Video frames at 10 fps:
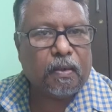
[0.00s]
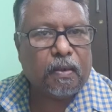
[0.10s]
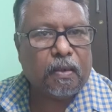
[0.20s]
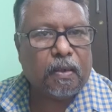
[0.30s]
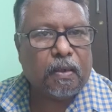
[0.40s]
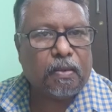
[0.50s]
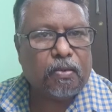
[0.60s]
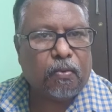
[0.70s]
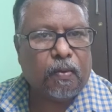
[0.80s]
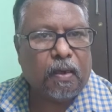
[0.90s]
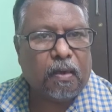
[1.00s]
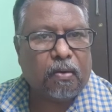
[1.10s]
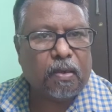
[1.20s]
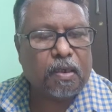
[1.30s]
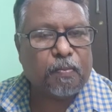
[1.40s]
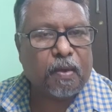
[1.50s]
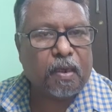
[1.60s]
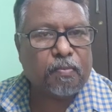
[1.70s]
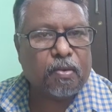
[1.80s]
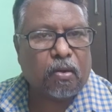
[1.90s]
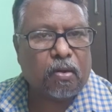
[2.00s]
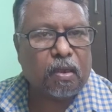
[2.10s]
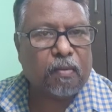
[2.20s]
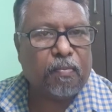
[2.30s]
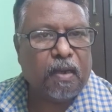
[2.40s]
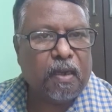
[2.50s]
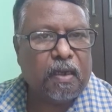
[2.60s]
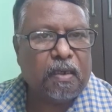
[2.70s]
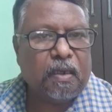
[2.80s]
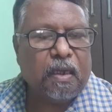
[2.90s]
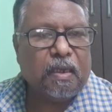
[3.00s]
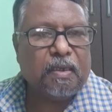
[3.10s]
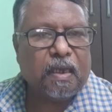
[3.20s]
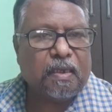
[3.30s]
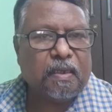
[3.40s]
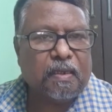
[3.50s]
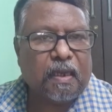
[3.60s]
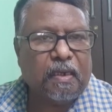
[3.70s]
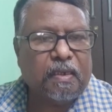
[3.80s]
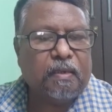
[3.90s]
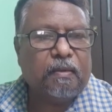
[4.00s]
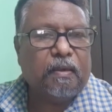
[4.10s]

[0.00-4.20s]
or the sperms or the male sex cells